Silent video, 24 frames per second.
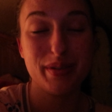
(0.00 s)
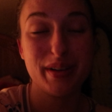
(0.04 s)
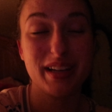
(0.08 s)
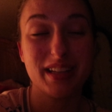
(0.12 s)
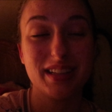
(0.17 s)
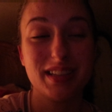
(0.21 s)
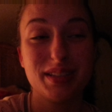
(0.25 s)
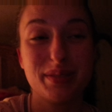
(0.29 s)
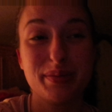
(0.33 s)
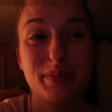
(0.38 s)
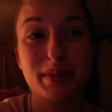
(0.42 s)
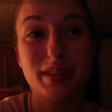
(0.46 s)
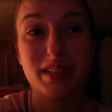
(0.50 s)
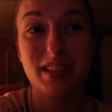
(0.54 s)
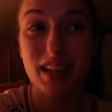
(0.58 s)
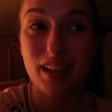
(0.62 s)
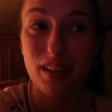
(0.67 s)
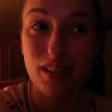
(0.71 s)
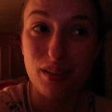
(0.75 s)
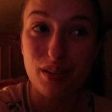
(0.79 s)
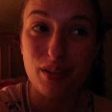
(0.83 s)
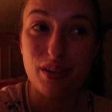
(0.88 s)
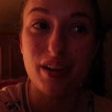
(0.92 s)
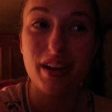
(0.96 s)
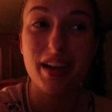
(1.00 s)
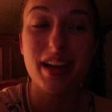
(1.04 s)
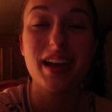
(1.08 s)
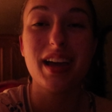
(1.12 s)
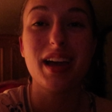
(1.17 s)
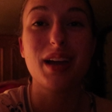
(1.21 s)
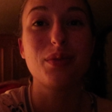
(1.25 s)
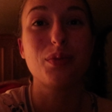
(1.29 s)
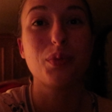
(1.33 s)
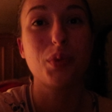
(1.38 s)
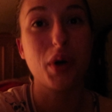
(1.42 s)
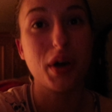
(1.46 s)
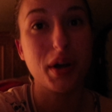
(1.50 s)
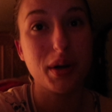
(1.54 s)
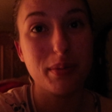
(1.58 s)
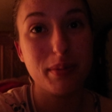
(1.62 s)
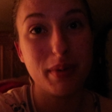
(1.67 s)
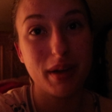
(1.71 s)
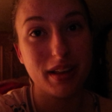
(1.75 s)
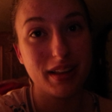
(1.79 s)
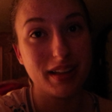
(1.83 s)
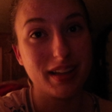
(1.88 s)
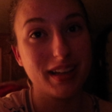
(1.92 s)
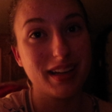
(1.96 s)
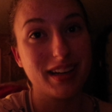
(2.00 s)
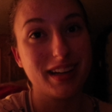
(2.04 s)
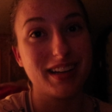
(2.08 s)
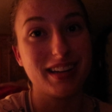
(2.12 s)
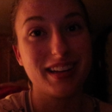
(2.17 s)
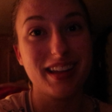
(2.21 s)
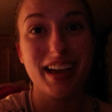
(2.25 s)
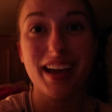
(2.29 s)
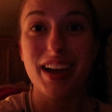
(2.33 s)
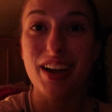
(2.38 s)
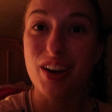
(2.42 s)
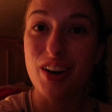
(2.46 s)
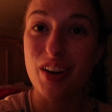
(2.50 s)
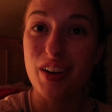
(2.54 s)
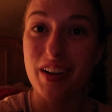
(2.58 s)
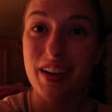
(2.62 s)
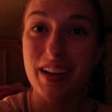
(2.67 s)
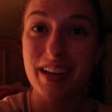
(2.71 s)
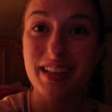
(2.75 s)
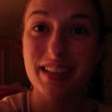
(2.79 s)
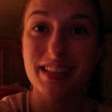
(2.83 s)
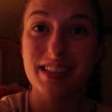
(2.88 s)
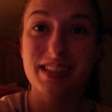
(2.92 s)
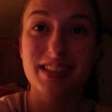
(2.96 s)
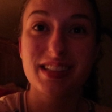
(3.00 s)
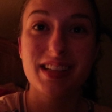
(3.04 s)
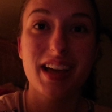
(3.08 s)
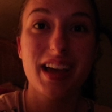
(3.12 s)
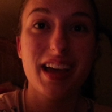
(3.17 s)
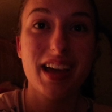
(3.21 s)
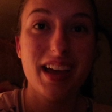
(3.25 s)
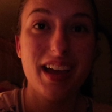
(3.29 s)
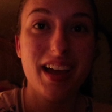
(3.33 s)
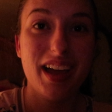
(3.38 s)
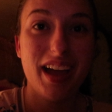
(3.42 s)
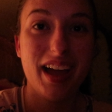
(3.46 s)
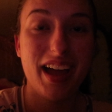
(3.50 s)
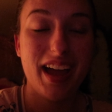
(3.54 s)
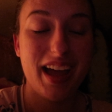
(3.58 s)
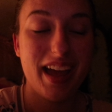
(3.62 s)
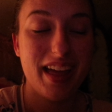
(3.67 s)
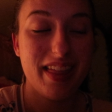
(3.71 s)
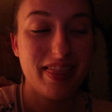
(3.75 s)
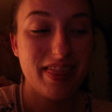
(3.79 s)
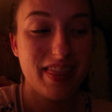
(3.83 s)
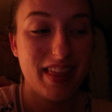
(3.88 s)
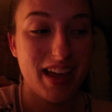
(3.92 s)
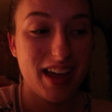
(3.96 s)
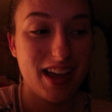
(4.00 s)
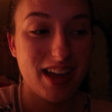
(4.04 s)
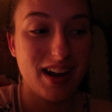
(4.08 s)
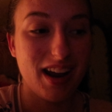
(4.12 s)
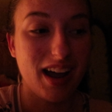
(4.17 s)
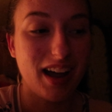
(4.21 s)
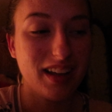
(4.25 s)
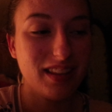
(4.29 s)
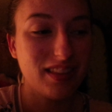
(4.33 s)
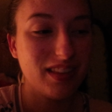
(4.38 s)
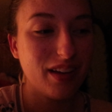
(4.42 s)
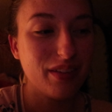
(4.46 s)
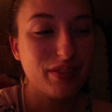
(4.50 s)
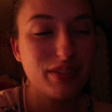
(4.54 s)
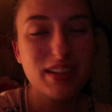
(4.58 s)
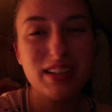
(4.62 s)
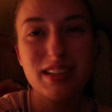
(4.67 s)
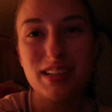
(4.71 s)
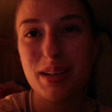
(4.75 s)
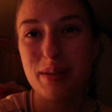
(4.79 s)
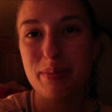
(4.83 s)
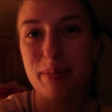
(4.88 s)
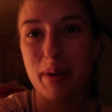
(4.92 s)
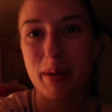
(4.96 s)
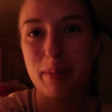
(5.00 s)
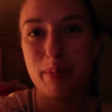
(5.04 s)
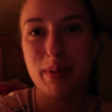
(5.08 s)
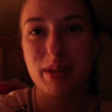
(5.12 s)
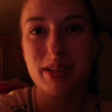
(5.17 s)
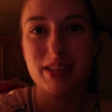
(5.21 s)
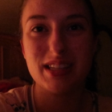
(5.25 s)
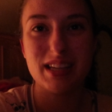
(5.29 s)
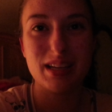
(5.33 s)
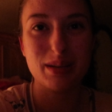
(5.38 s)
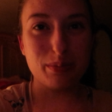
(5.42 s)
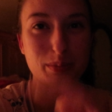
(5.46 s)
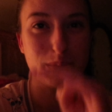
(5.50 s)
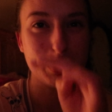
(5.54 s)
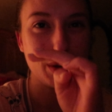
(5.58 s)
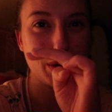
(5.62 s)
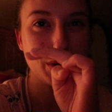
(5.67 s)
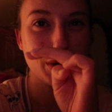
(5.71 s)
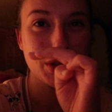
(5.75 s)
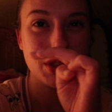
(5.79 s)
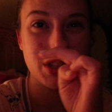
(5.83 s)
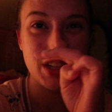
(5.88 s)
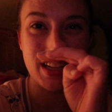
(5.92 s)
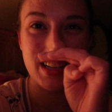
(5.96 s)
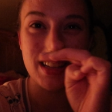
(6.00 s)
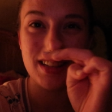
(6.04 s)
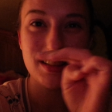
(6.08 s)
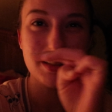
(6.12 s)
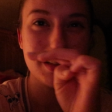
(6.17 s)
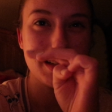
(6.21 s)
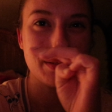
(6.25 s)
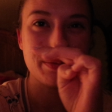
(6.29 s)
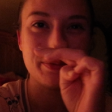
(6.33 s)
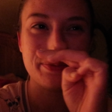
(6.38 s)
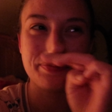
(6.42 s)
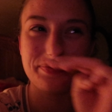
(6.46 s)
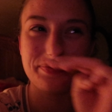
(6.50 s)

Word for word: We had some celery and watermelon and carrots, and then I love to dip my pizza in blue cheese.